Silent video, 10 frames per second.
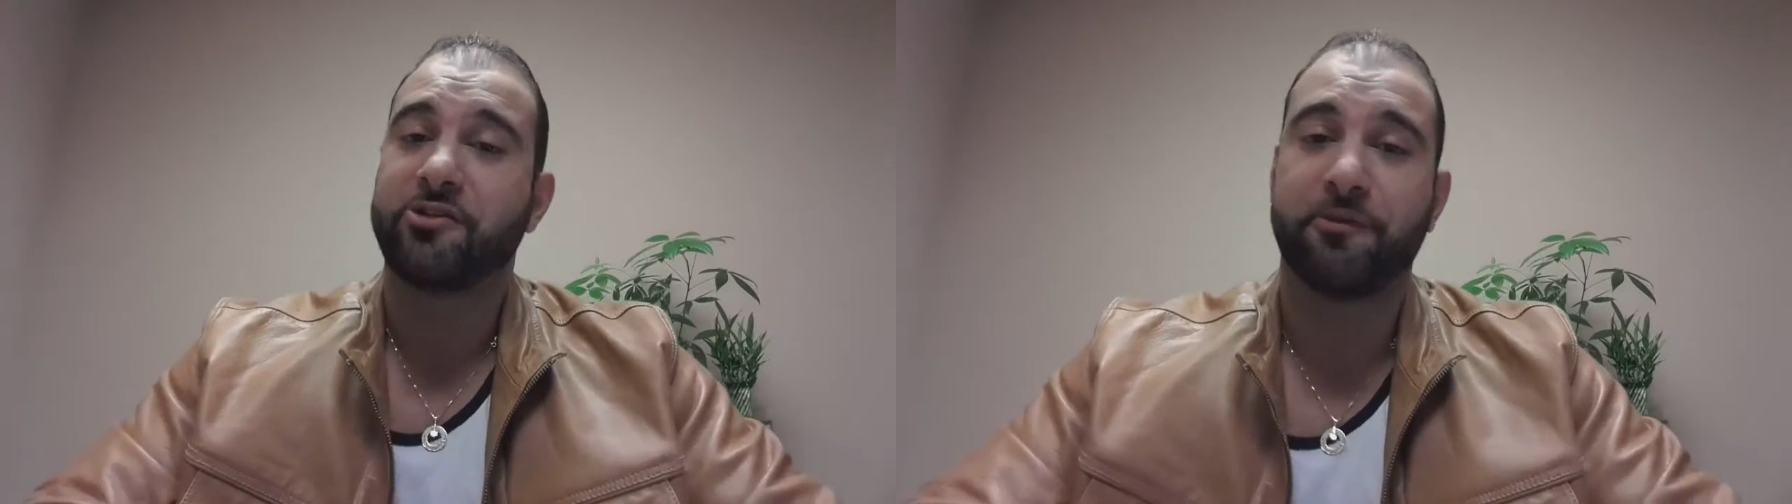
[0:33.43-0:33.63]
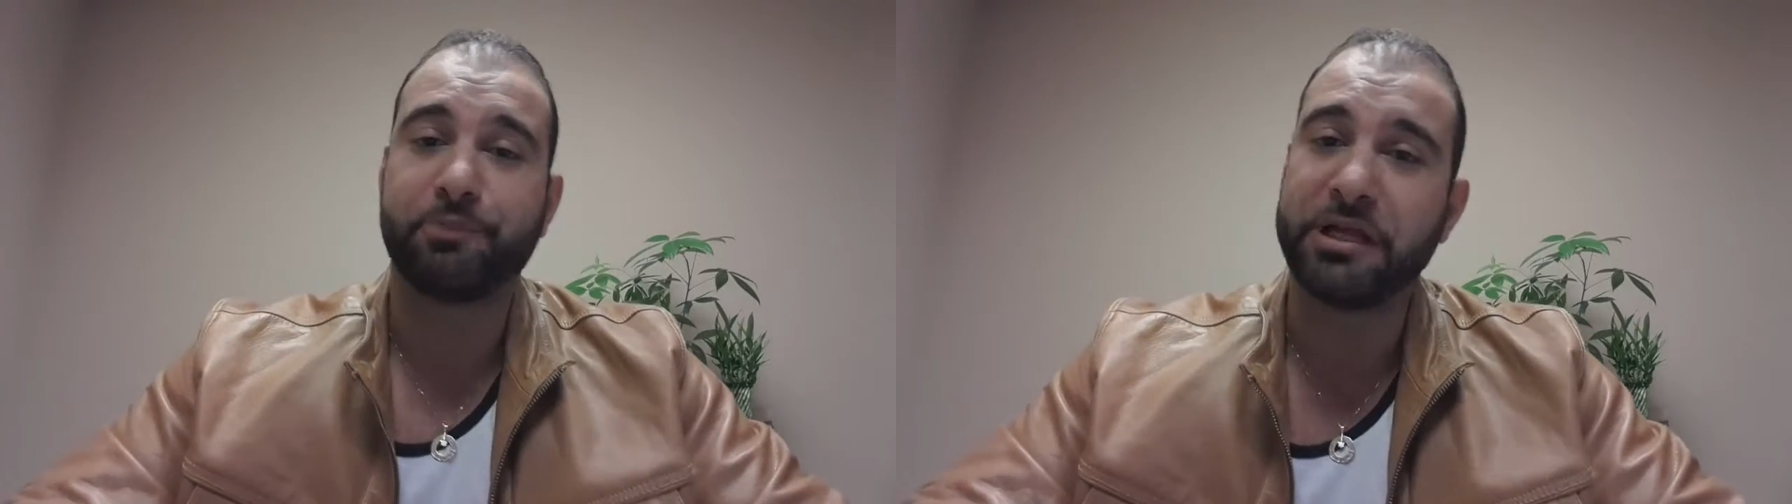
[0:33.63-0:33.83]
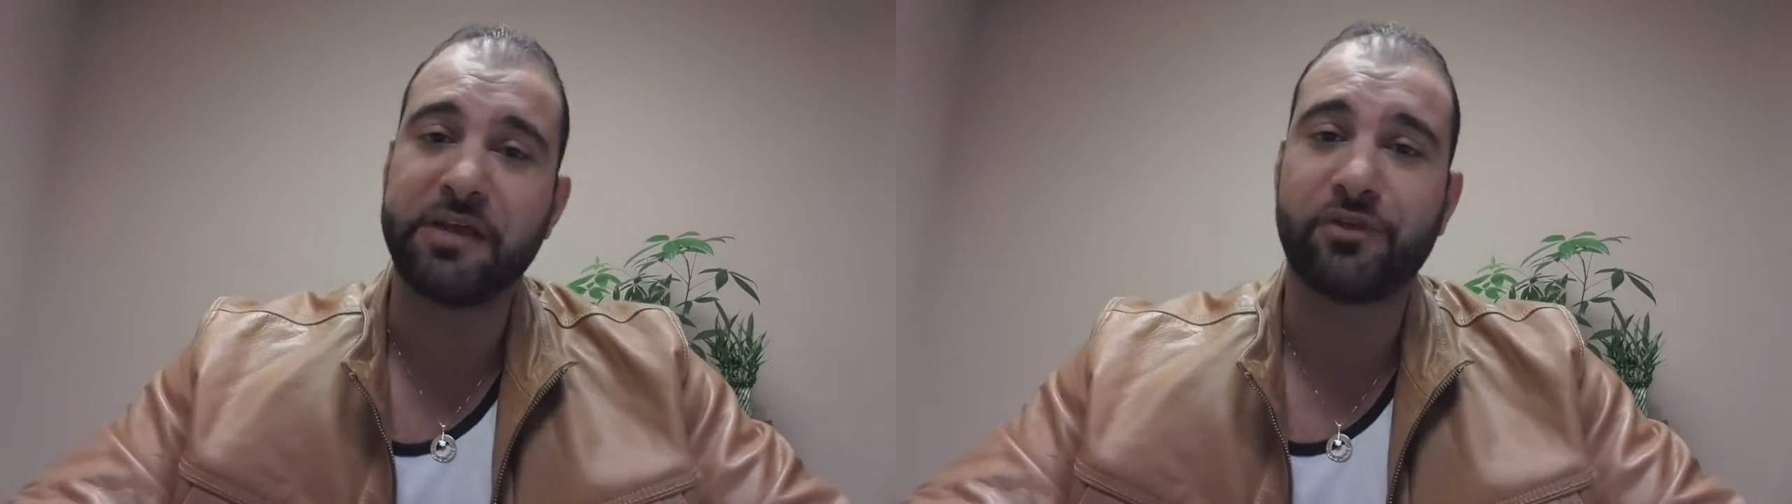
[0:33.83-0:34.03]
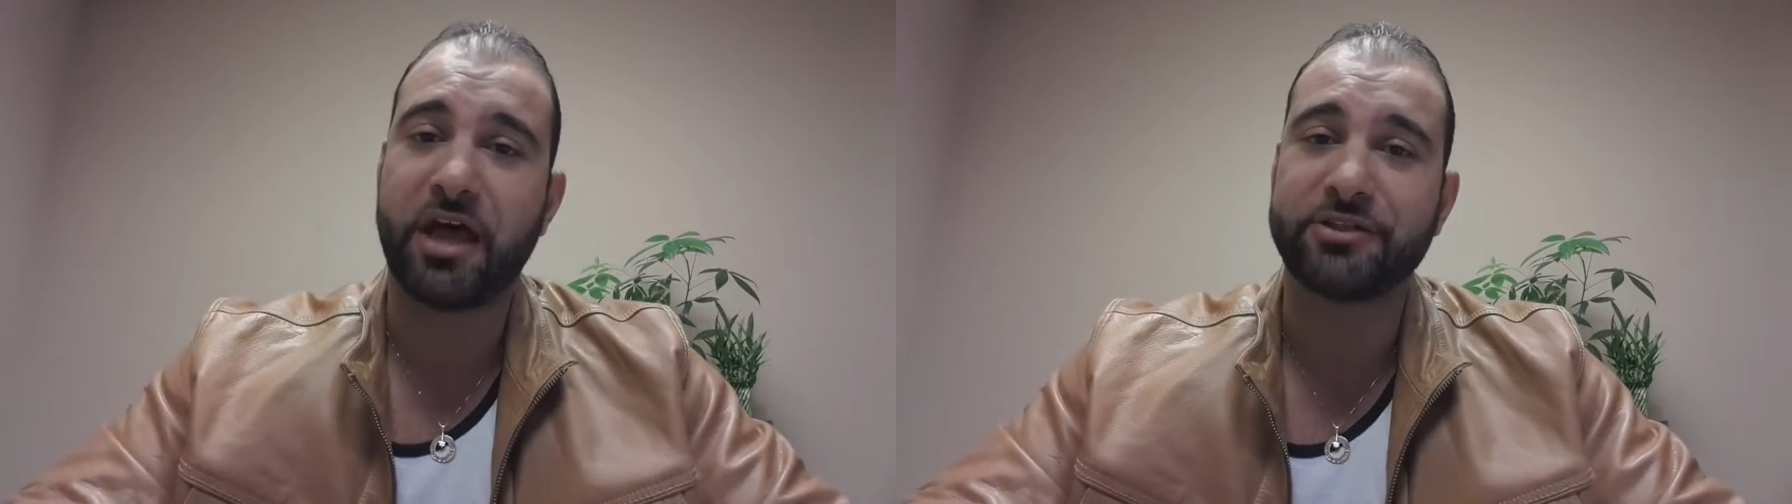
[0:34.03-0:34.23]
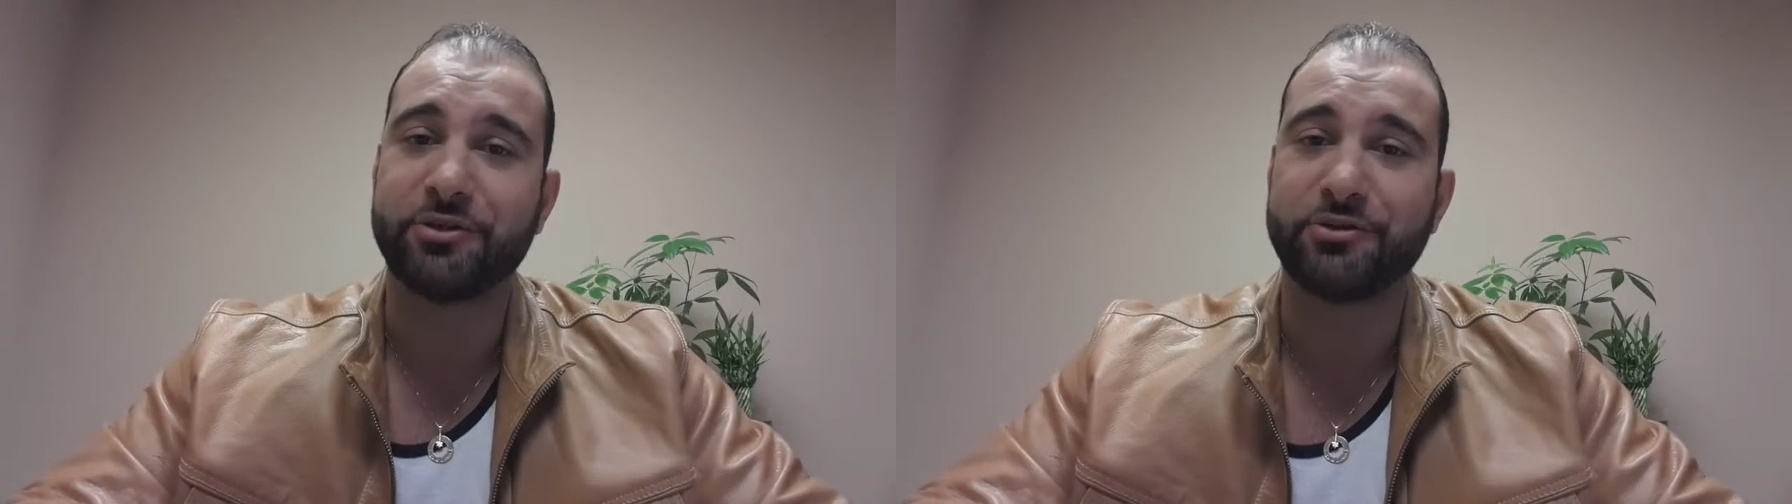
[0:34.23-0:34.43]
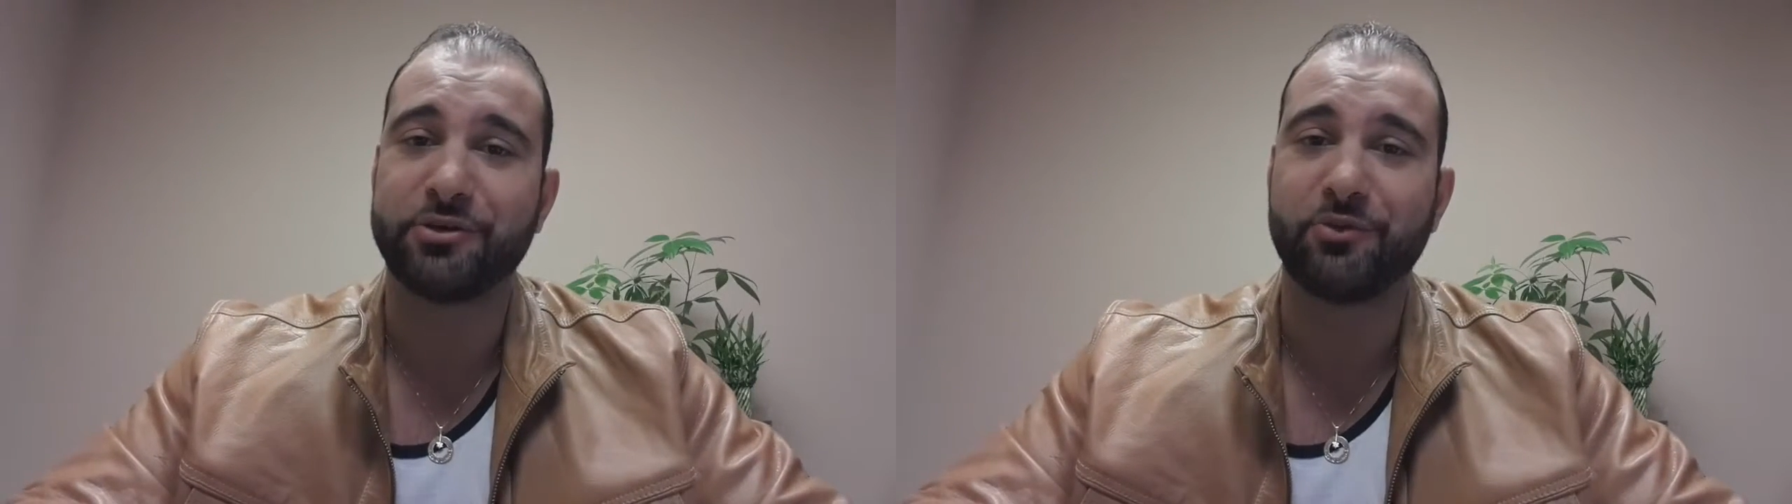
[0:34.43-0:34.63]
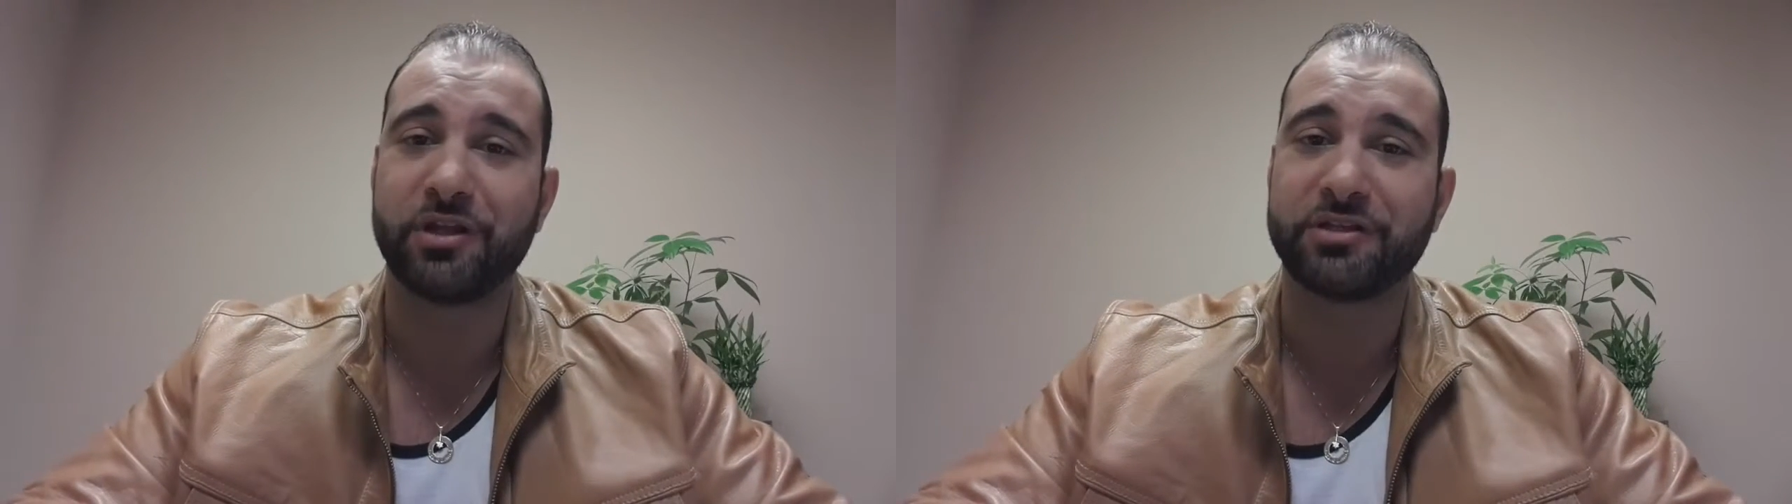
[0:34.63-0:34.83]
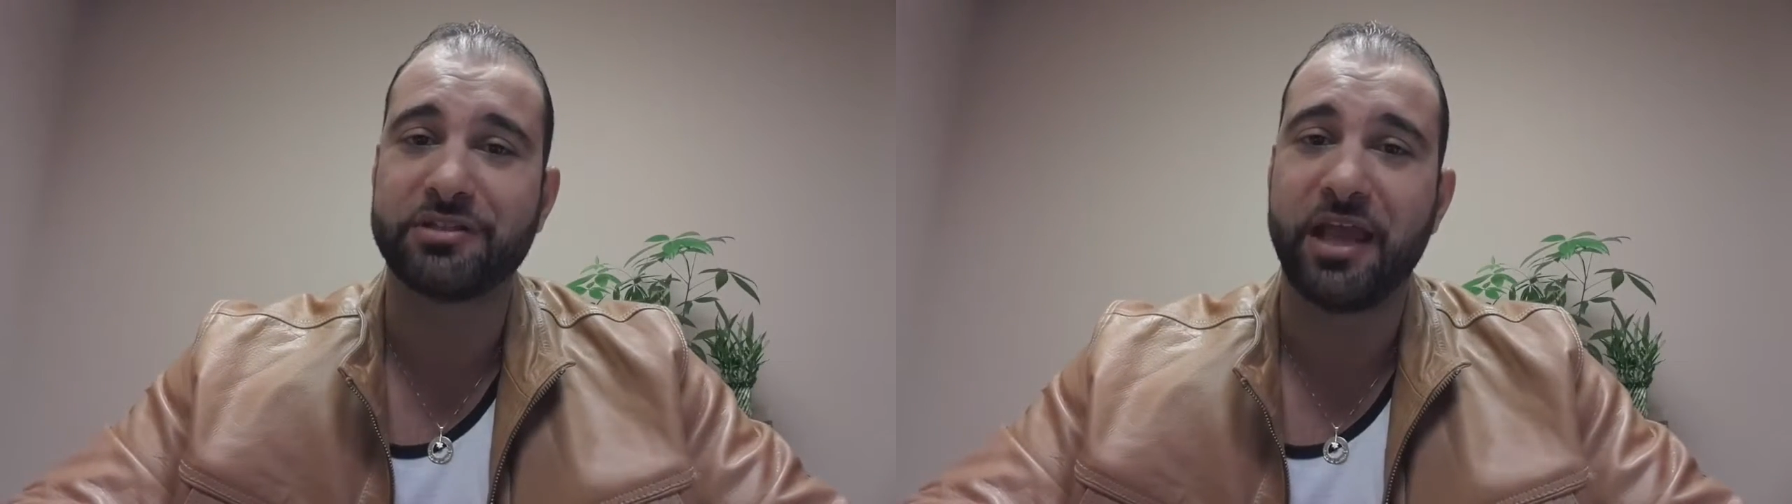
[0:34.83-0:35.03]
There are plenty of lawsuits in
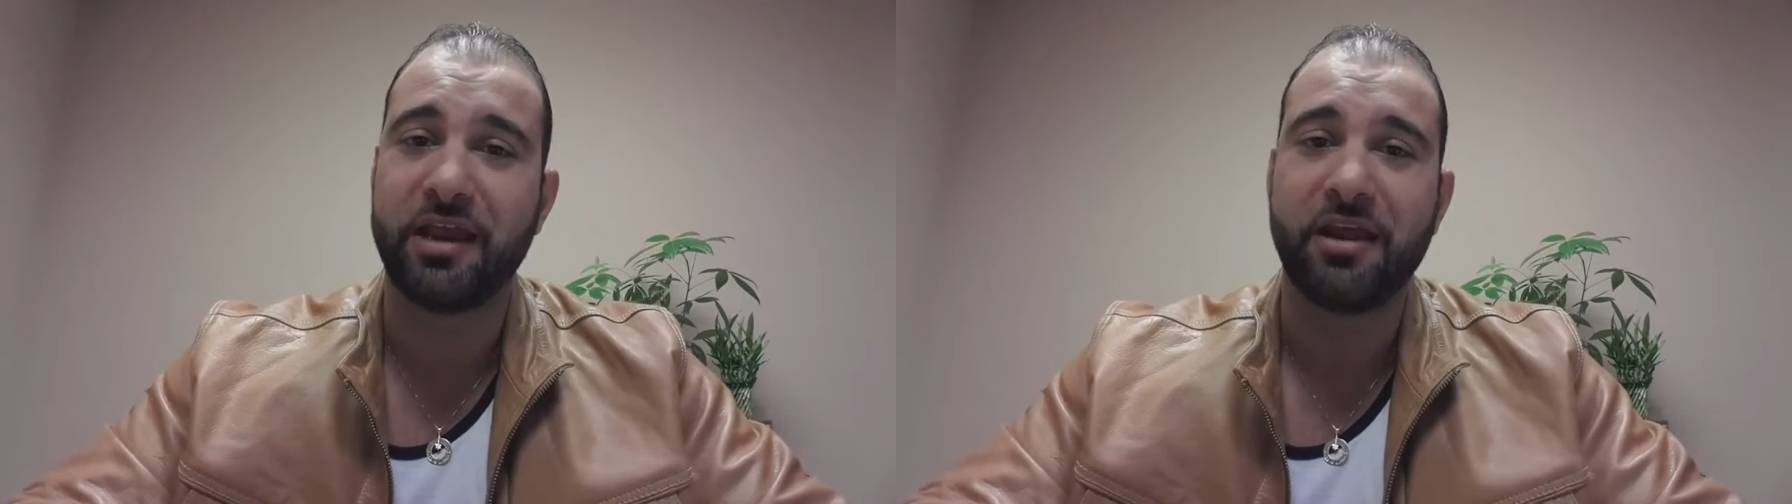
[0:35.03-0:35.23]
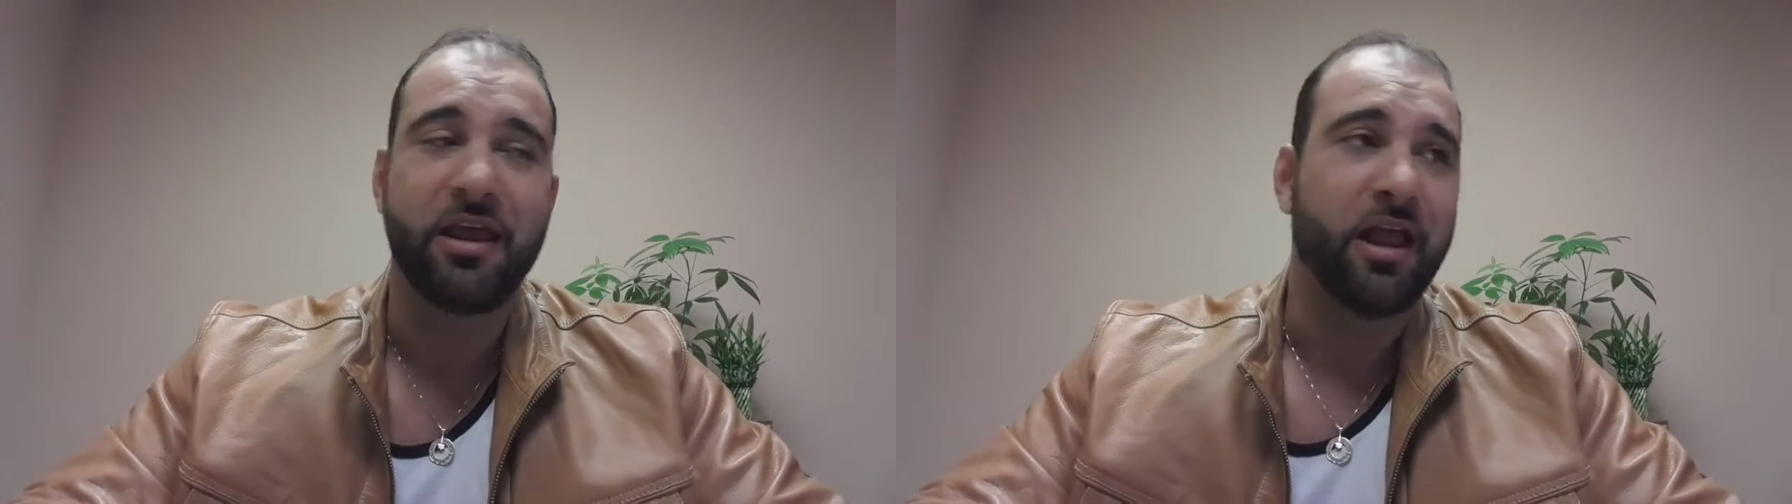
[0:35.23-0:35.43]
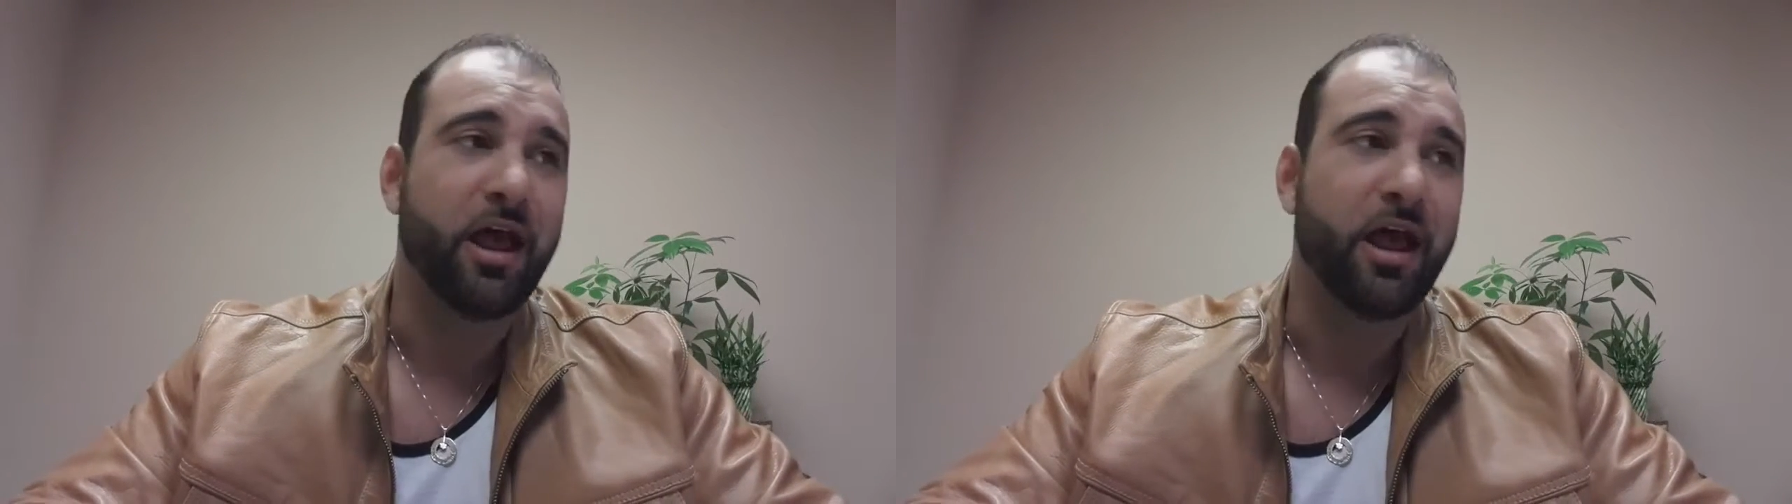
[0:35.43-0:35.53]
real estate